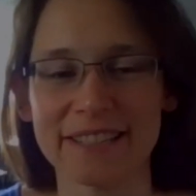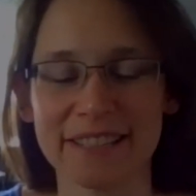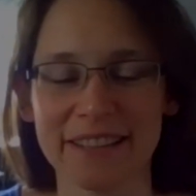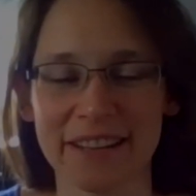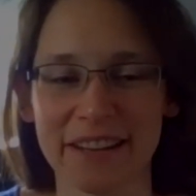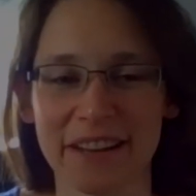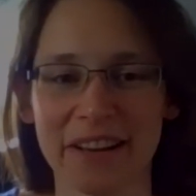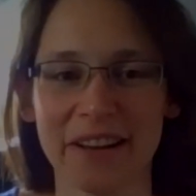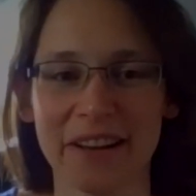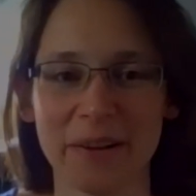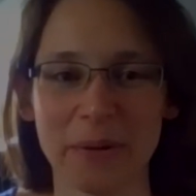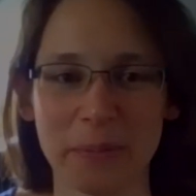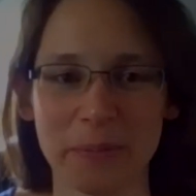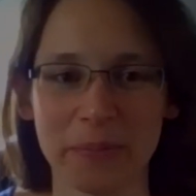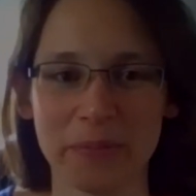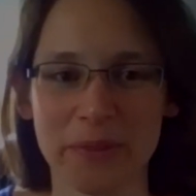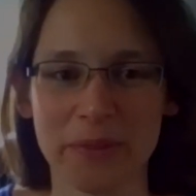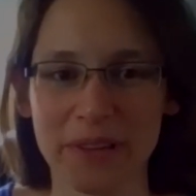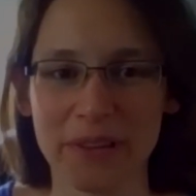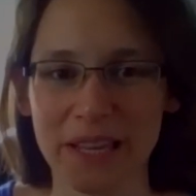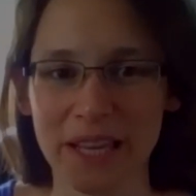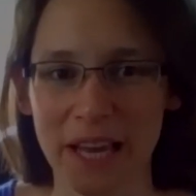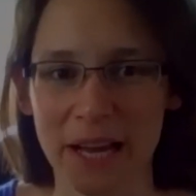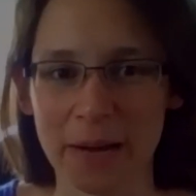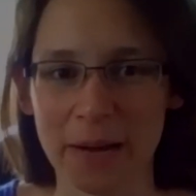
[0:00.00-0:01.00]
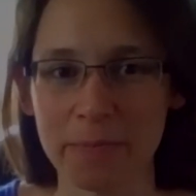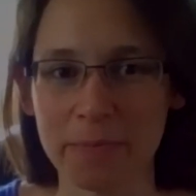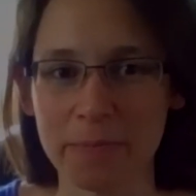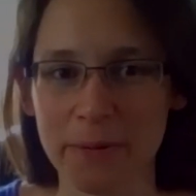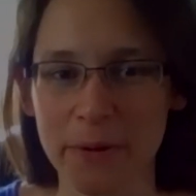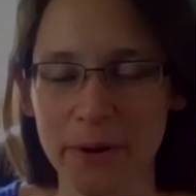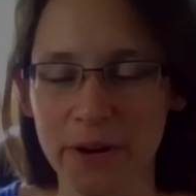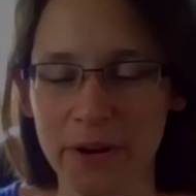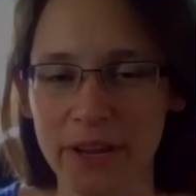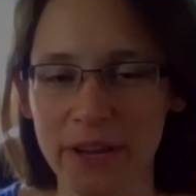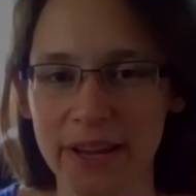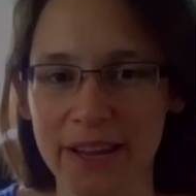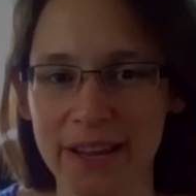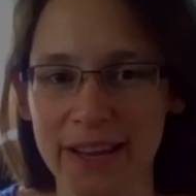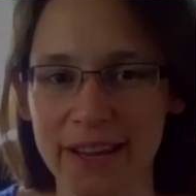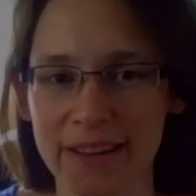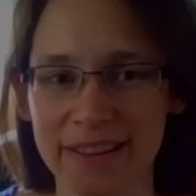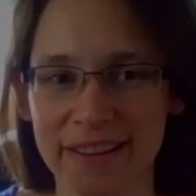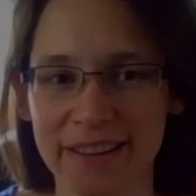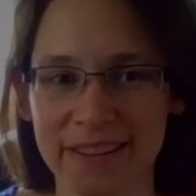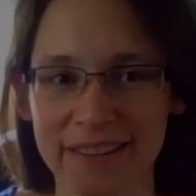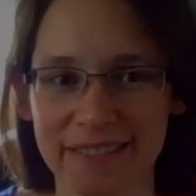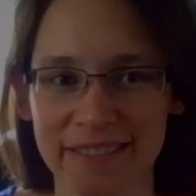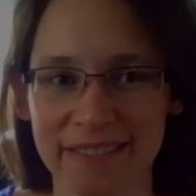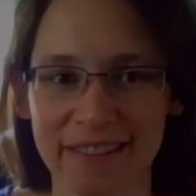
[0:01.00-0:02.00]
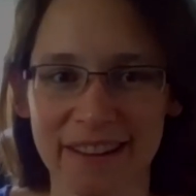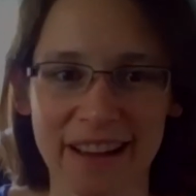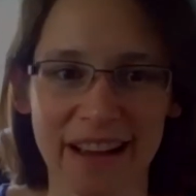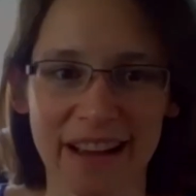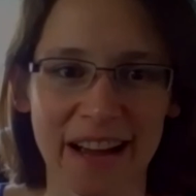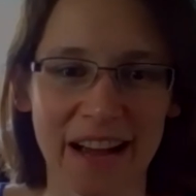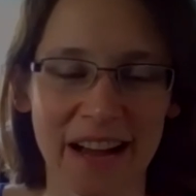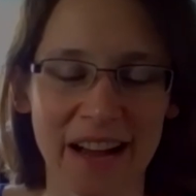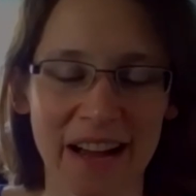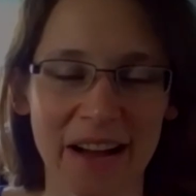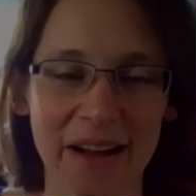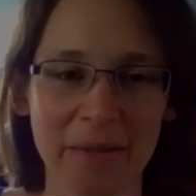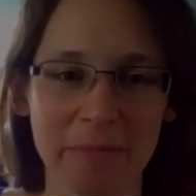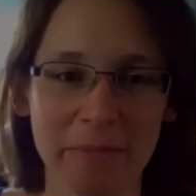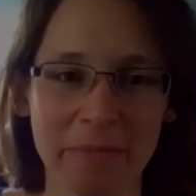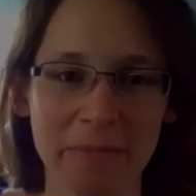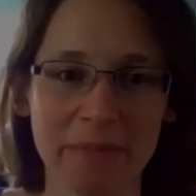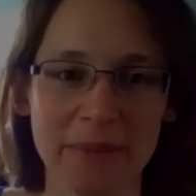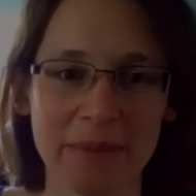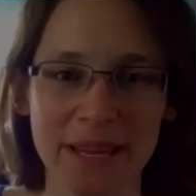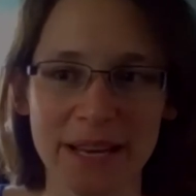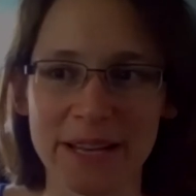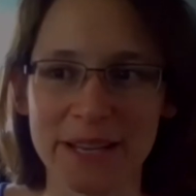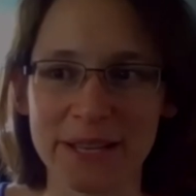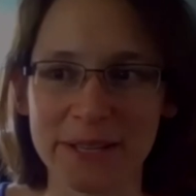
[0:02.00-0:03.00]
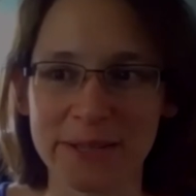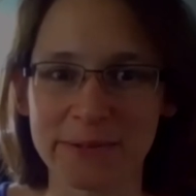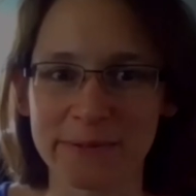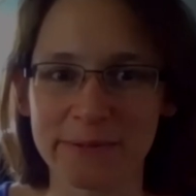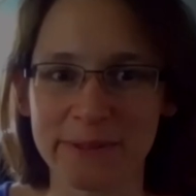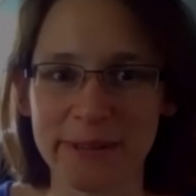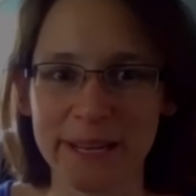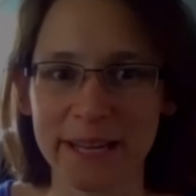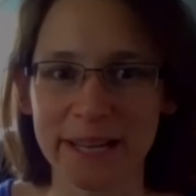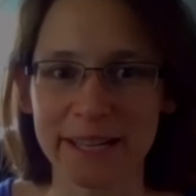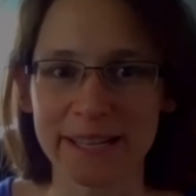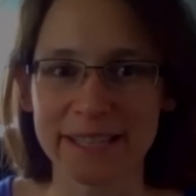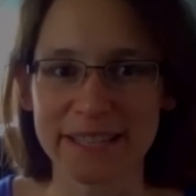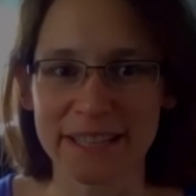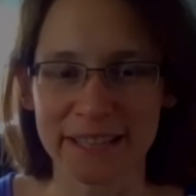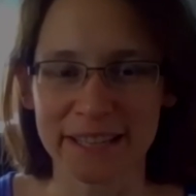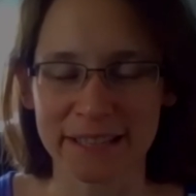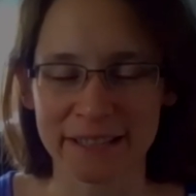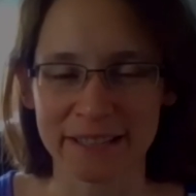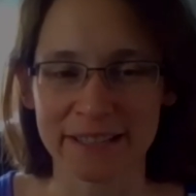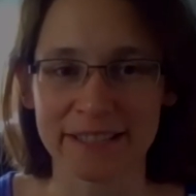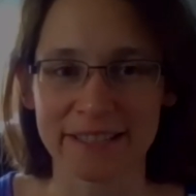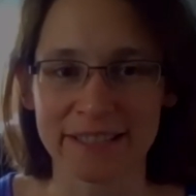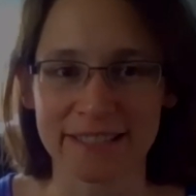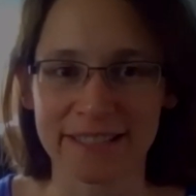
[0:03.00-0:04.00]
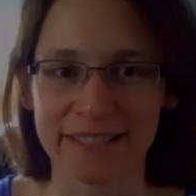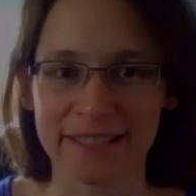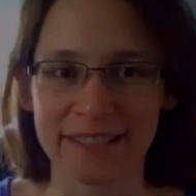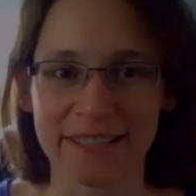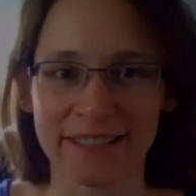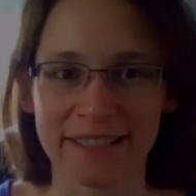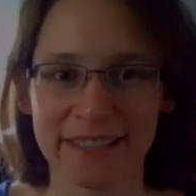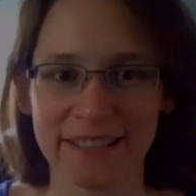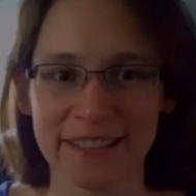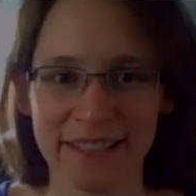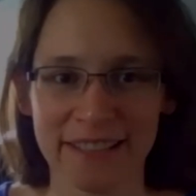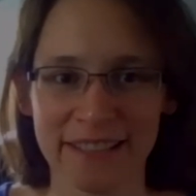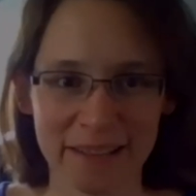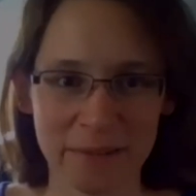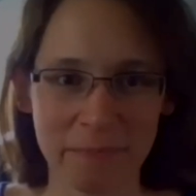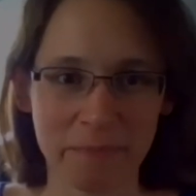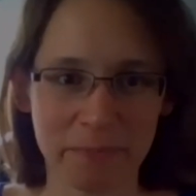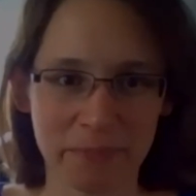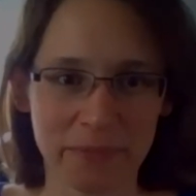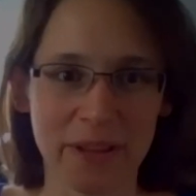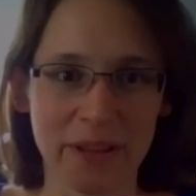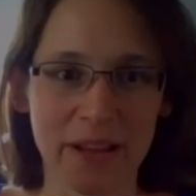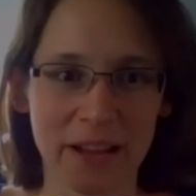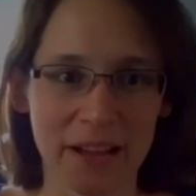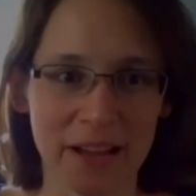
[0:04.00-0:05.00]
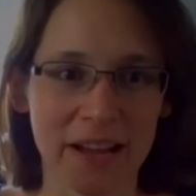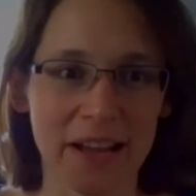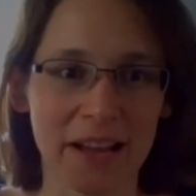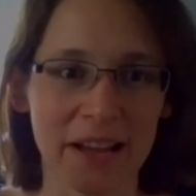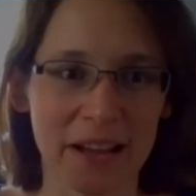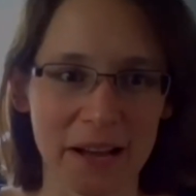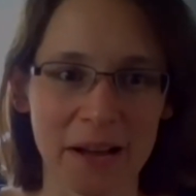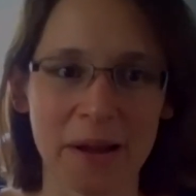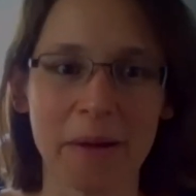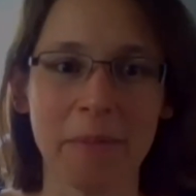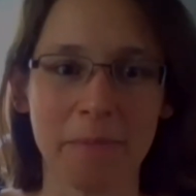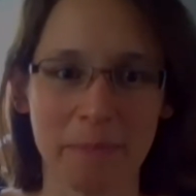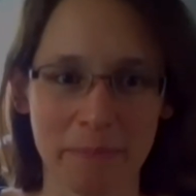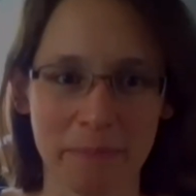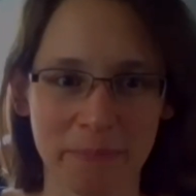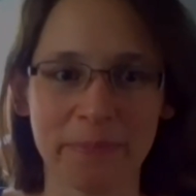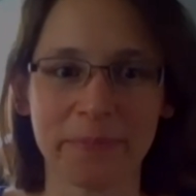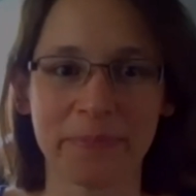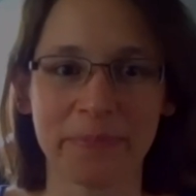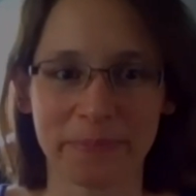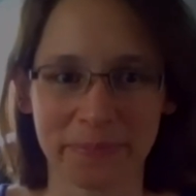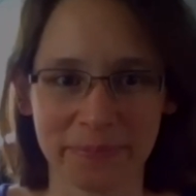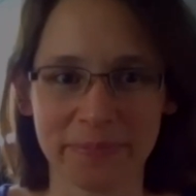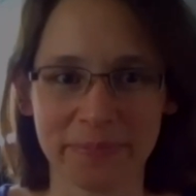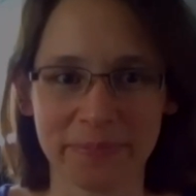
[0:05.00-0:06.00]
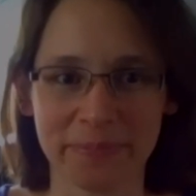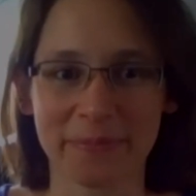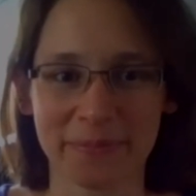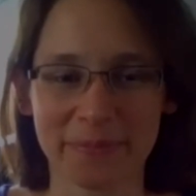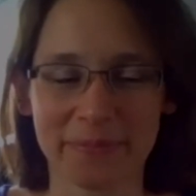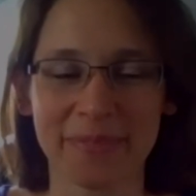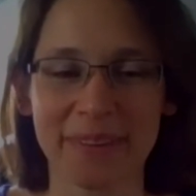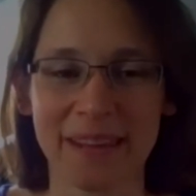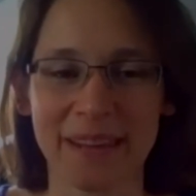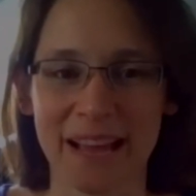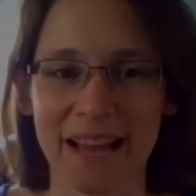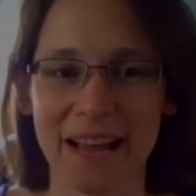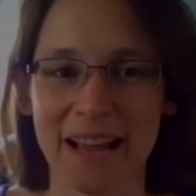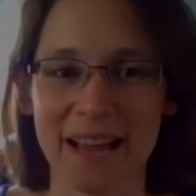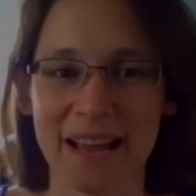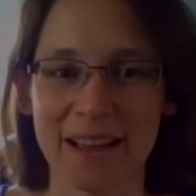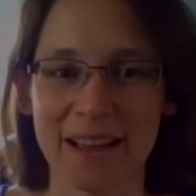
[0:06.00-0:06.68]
Uh, I'm working um, in this field and um, yeah, I